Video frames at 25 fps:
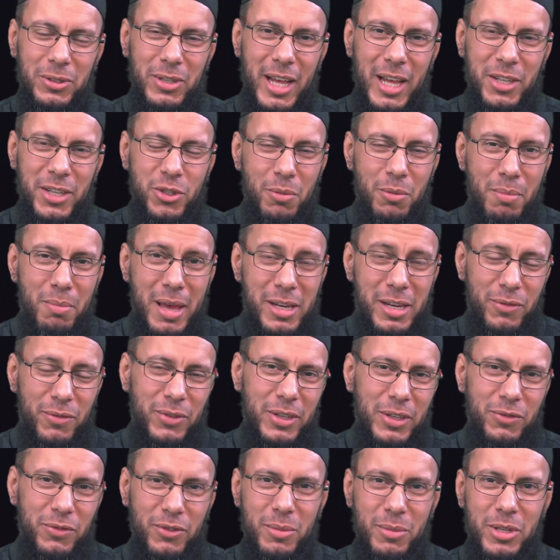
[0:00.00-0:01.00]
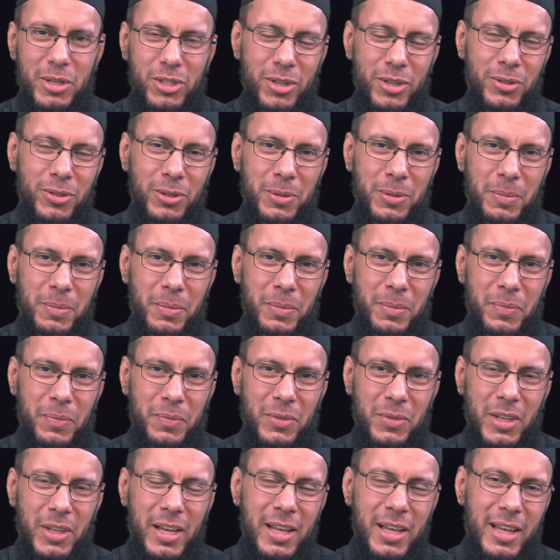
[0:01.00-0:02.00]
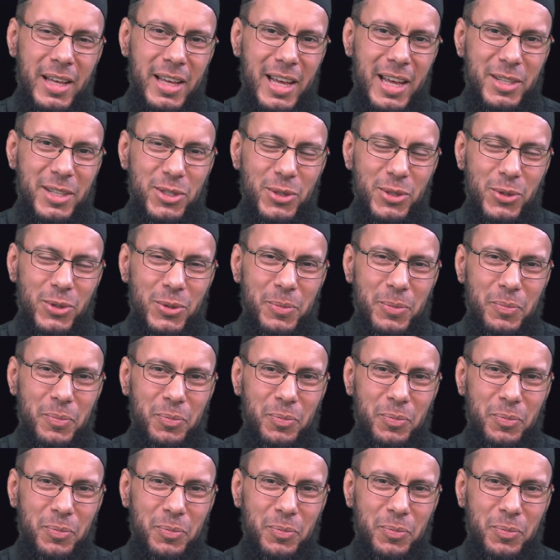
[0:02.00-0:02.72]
and to benefit from each other. And so